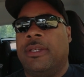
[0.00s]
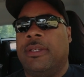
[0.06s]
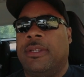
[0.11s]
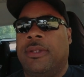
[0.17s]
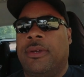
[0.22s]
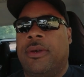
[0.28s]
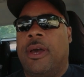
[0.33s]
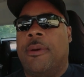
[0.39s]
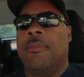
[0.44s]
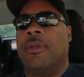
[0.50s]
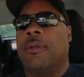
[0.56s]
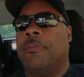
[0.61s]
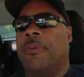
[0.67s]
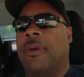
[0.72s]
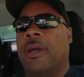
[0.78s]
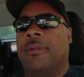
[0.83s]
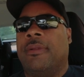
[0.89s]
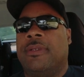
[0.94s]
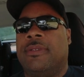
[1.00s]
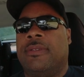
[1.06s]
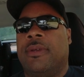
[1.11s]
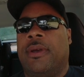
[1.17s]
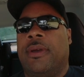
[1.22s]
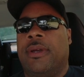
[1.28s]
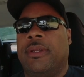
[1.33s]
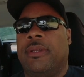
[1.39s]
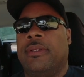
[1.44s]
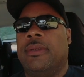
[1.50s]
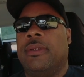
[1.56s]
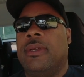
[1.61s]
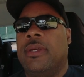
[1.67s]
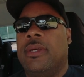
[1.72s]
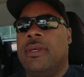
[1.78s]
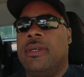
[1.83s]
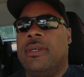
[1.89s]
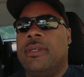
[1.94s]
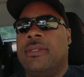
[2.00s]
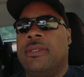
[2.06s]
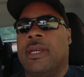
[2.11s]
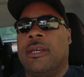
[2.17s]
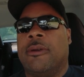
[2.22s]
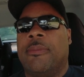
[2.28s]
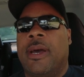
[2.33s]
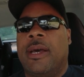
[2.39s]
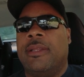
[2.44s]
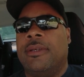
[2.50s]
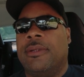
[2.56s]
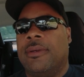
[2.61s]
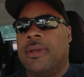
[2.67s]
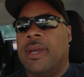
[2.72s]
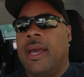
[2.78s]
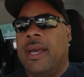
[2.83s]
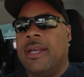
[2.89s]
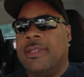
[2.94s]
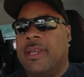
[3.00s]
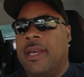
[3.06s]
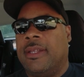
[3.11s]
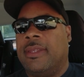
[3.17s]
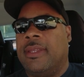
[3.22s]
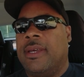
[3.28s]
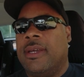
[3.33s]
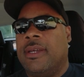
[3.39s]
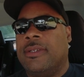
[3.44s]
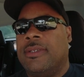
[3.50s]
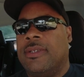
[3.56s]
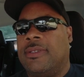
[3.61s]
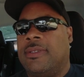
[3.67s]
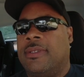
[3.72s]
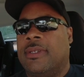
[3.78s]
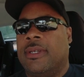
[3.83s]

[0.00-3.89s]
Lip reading: You know, I'm going to probably start taking my little guys out there just